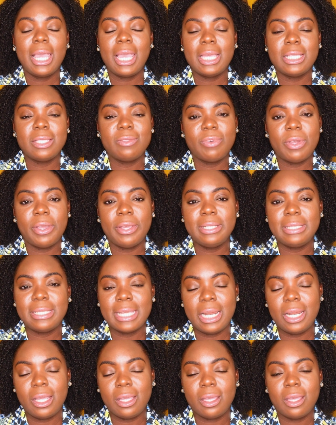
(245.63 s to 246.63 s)
is very
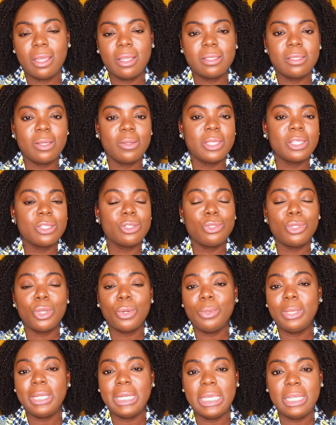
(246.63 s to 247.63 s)
delicate, so there's
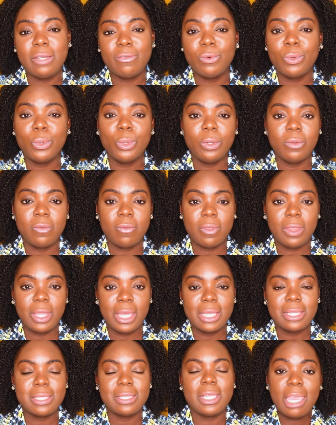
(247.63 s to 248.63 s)
no need for all of
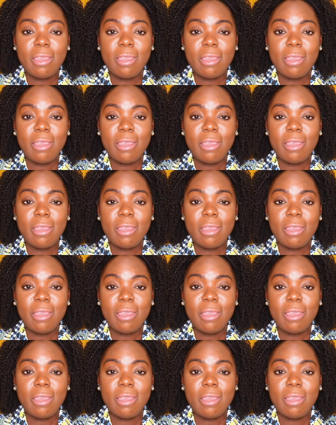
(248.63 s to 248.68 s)
this.